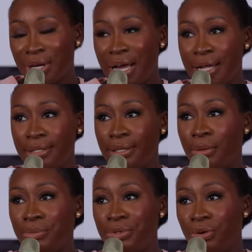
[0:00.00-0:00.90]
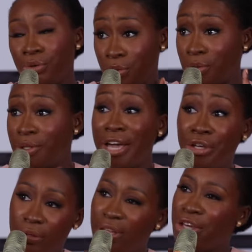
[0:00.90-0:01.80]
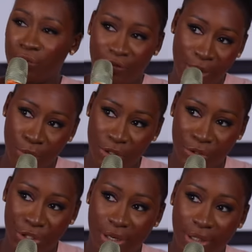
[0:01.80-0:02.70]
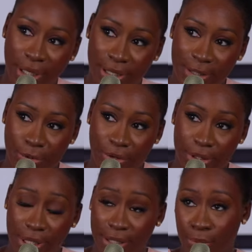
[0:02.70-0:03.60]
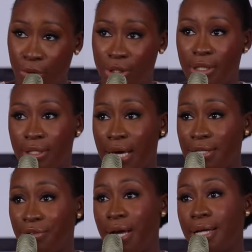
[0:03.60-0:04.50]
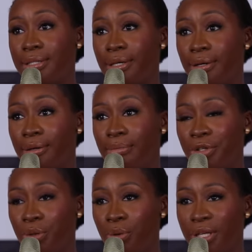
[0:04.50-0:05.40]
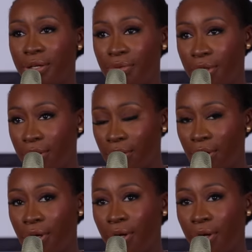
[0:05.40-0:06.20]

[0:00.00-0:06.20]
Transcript: regards, also, thank you very much for sharing that experience. That's important. As regards, giving